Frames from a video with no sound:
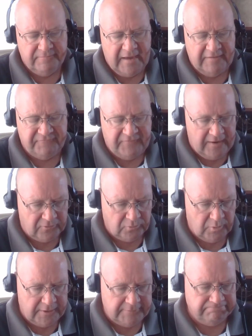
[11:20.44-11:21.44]
I found
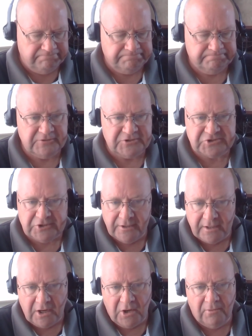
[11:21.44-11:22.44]
one, I
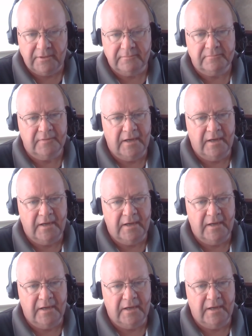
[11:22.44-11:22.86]
started going.